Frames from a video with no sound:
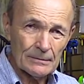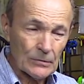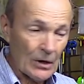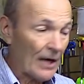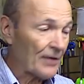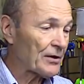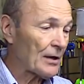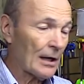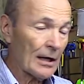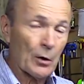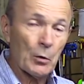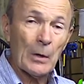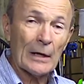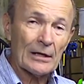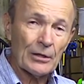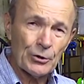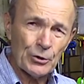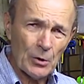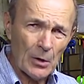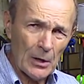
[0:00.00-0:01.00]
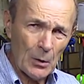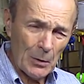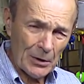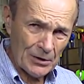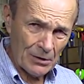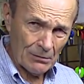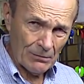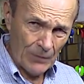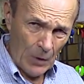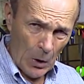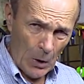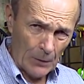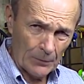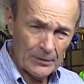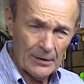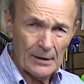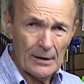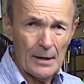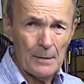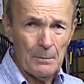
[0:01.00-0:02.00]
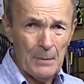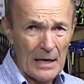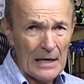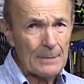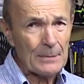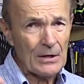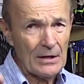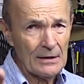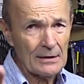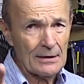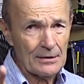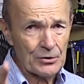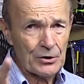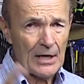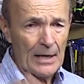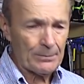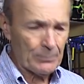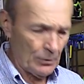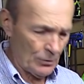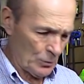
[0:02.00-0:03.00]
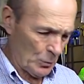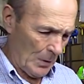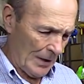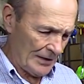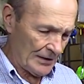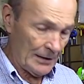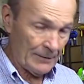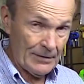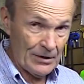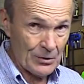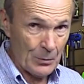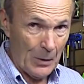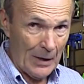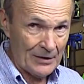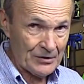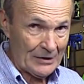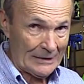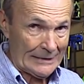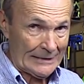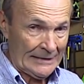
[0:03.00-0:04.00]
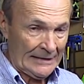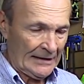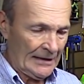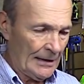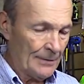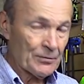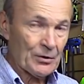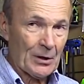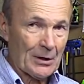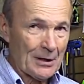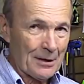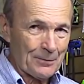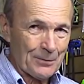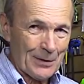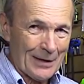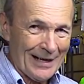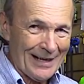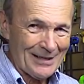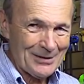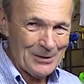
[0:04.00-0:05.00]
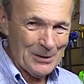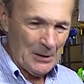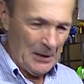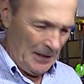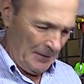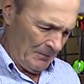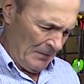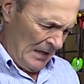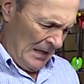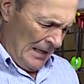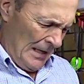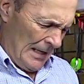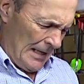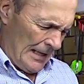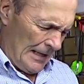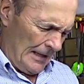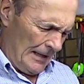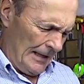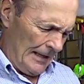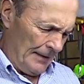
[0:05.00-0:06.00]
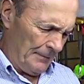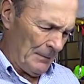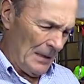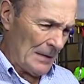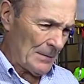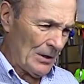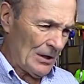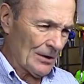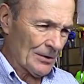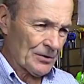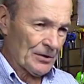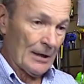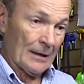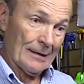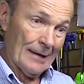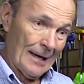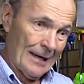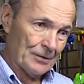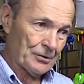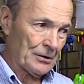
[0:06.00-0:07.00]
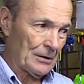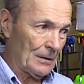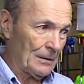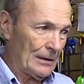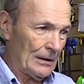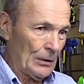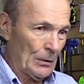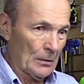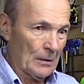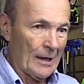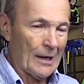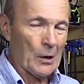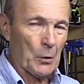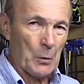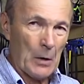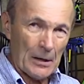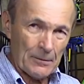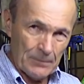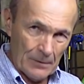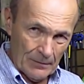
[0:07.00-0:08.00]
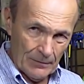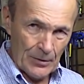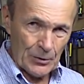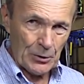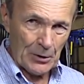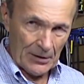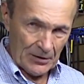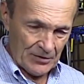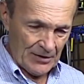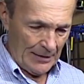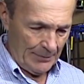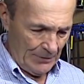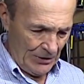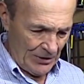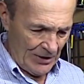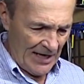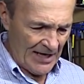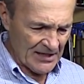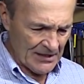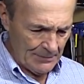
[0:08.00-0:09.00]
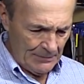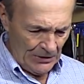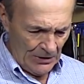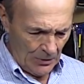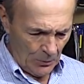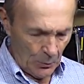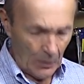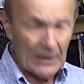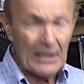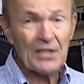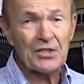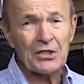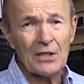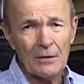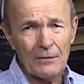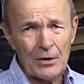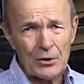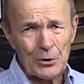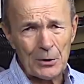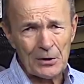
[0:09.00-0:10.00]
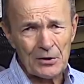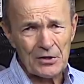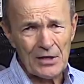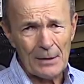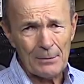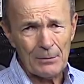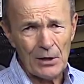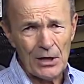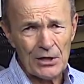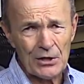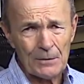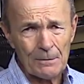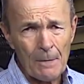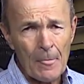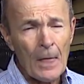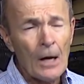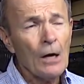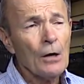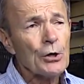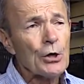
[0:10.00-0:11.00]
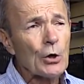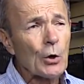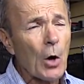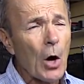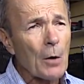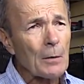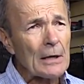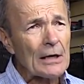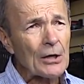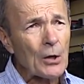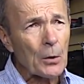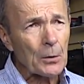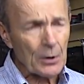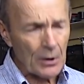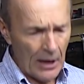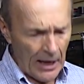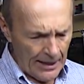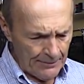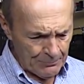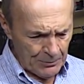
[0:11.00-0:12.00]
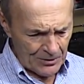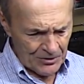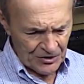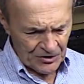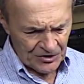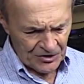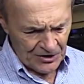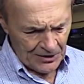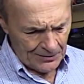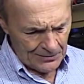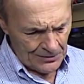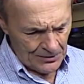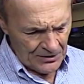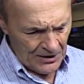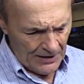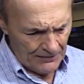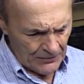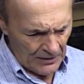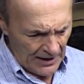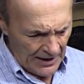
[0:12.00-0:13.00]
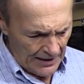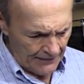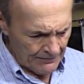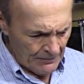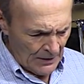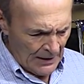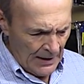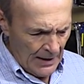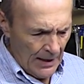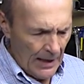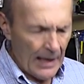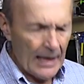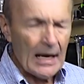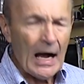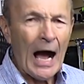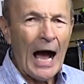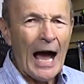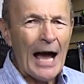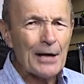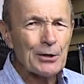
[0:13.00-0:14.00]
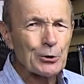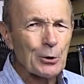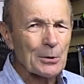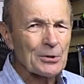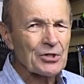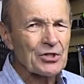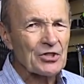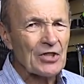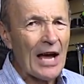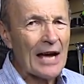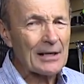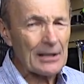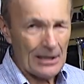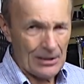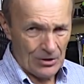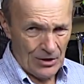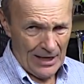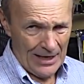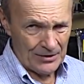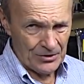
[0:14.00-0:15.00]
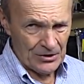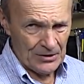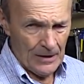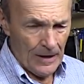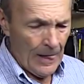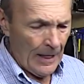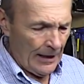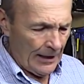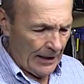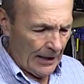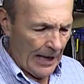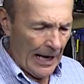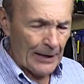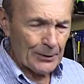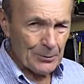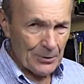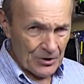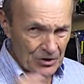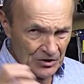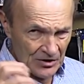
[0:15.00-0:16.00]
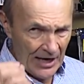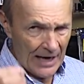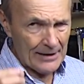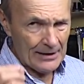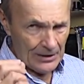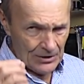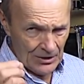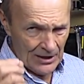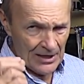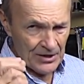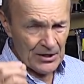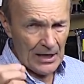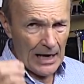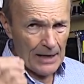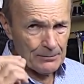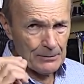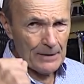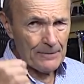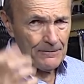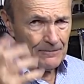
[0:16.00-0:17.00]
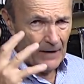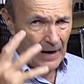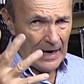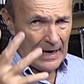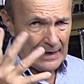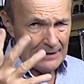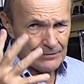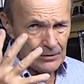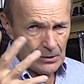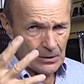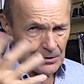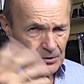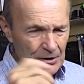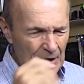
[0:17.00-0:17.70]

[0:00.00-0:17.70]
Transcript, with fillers: I thought I'd quickly show you what's involved, and then maybe the chap who's if he's watching, sorry I've forgotten your name, uh, uh, maybe he'll say, gosh, you know, they do a lot of work for a visual examination. Has to be done. What is it, a visual examination? You already know that high pressure cylinders have to have a hydrostatic test. A hydrostatic test every five years.